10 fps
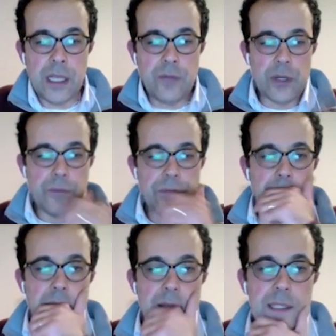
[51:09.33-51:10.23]
One of
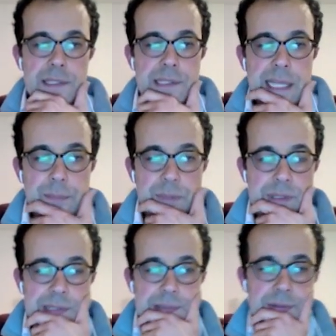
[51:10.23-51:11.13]
the statements
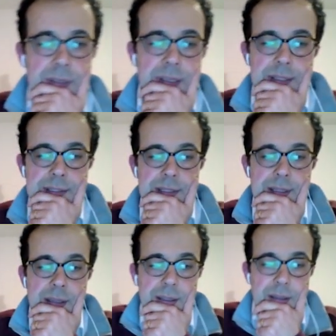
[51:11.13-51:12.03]
is
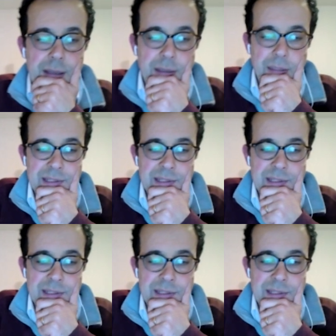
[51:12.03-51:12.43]
in